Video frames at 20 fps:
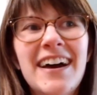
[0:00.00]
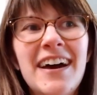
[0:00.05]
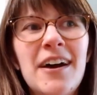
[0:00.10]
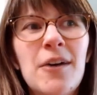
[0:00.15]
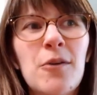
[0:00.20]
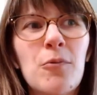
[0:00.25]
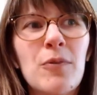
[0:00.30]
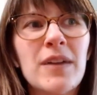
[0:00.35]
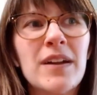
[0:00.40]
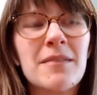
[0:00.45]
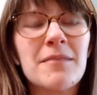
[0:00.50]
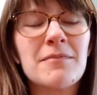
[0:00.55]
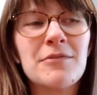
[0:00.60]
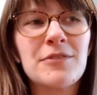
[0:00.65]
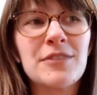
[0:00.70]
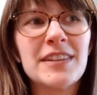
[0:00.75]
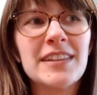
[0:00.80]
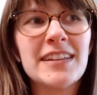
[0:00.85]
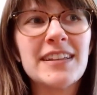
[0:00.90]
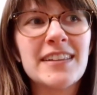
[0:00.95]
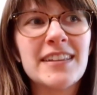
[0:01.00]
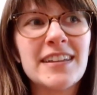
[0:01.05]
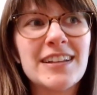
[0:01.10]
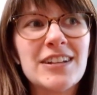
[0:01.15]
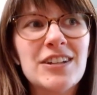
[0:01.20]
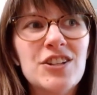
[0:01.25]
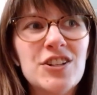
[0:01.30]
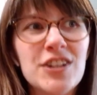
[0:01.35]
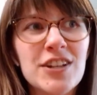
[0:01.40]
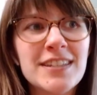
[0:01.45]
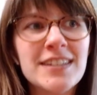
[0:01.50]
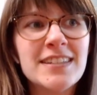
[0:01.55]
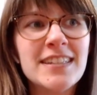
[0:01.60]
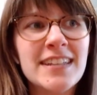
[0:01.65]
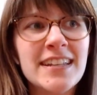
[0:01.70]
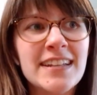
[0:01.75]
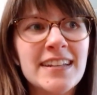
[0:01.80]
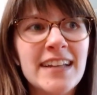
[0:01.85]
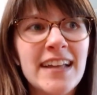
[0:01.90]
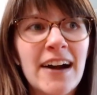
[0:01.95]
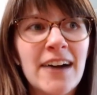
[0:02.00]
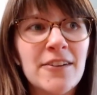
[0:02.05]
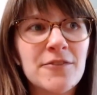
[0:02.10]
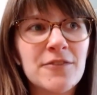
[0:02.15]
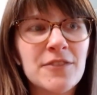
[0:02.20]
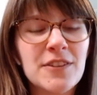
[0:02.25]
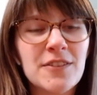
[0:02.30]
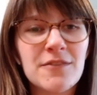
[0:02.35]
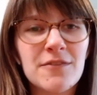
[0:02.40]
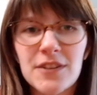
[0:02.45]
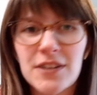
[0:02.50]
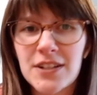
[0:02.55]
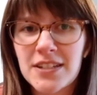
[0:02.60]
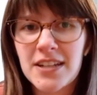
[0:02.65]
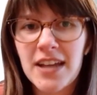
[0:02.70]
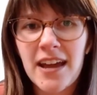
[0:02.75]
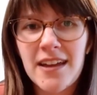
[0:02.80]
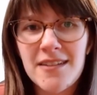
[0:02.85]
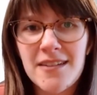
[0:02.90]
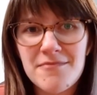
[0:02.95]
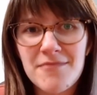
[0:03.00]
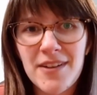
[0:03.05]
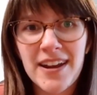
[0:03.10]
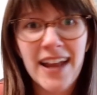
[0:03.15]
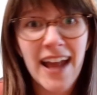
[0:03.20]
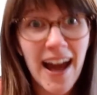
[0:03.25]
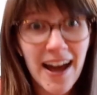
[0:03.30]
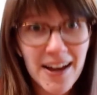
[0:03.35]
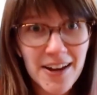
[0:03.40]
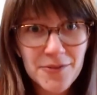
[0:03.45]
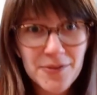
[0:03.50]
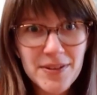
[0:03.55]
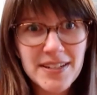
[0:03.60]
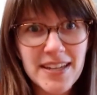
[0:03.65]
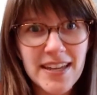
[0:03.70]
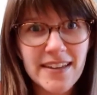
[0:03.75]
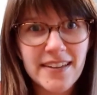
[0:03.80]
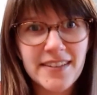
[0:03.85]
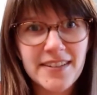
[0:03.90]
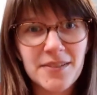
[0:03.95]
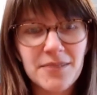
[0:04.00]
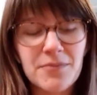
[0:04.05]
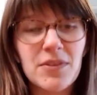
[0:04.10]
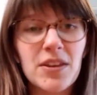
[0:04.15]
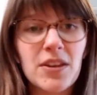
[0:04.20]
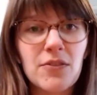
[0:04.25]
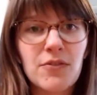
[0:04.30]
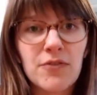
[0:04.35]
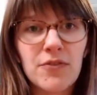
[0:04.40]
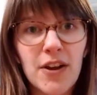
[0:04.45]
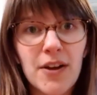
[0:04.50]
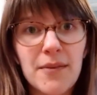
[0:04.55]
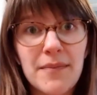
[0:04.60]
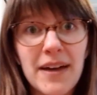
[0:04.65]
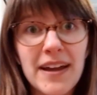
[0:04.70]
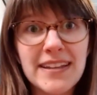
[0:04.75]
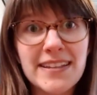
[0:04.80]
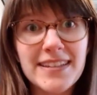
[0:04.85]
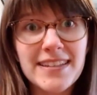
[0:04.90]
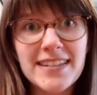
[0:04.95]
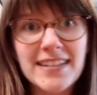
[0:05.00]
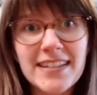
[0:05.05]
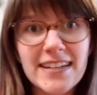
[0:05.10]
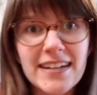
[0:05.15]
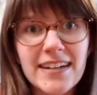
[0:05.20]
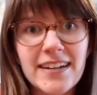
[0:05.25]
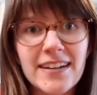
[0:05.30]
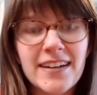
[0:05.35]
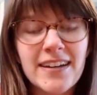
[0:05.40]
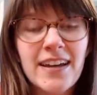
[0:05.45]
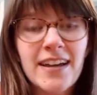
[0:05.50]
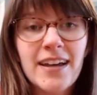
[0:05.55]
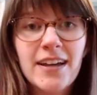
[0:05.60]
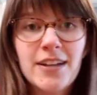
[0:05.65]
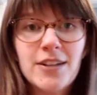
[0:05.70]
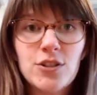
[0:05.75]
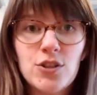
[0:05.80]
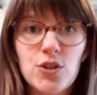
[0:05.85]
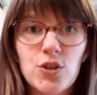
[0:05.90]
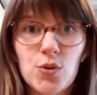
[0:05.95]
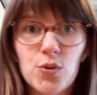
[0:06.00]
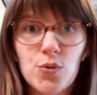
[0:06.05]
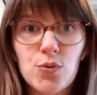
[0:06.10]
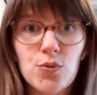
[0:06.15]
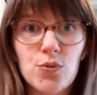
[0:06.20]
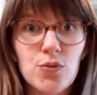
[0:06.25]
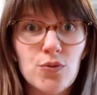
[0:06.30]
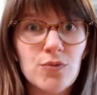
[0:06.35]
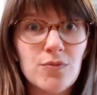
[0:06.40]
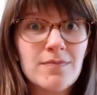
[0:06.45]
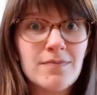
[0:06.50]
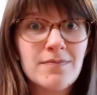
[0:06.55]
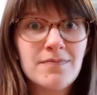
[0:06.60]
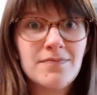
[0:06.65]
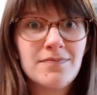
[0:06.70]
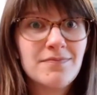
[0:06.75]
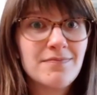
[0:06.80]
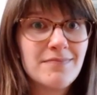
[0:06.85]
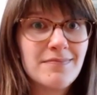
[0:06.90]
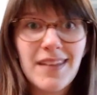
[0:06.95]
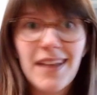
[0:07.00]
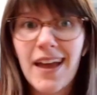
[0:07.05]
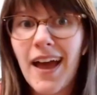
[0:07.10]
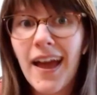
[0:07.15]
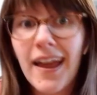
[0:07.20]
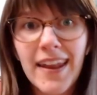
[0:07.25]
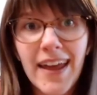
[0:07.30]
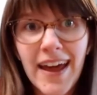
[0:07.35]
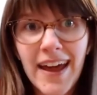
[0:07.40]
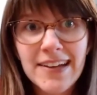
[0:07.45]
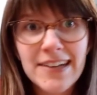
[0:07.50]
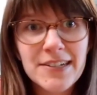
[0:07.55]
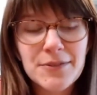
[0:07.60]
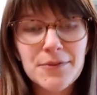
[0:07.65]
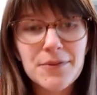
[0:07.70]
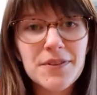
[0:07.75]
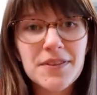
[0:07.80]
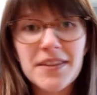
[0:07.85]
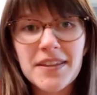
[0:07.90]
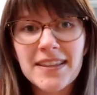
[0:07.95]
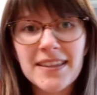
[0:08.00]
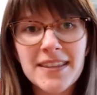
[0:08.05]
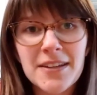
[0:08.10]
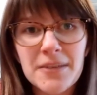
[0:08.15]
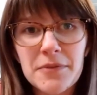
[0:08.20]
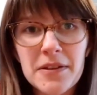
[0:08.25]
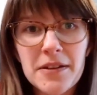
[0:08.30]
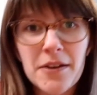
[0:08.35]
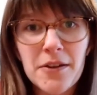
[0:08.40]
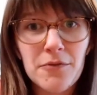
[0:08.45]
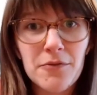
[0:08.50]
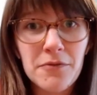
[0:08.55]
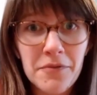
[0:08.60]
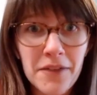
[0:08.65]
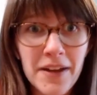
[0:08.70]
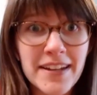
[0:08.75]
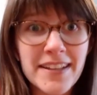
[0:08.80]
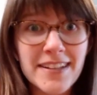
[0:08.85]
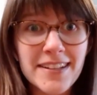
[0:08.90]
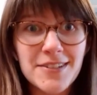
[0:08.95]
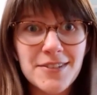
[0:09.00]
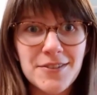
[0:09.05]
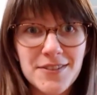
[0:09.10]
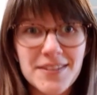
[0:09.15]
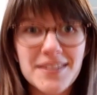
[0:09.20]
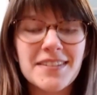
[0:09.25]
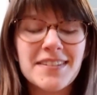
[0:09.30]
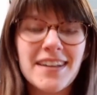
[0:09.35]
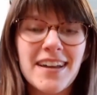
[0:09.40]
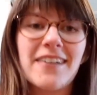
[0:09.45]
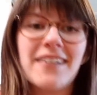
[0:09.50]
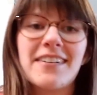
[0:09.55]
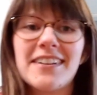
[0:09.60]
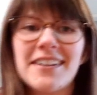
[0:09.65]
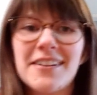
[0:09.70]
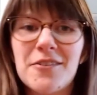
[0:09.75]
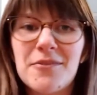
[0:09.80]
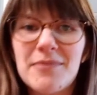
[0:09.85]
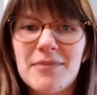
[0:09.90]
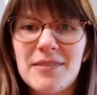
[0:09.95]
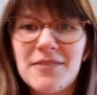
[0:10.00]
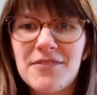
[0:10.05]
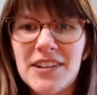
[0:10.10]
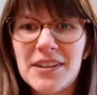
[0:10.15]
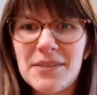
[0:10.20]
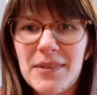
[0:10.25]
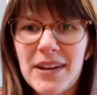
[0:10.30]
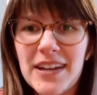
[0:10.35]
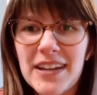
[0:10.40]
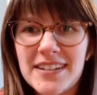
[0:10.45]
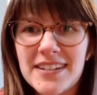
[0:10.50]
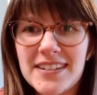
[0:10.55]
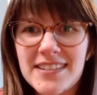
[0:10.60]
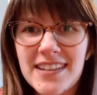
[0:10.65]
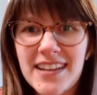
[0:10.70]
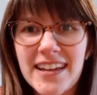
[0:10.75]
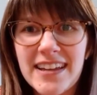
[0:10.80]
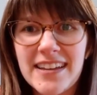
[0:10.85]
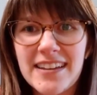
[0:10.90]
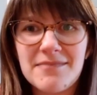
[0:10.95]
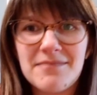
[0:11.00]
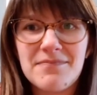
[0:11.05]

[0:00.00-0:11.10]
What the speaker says: when I'm really like just sitting down for the first time, right? How do we take something from idea to an actual thing that we are ready to sit down and open Figma and design?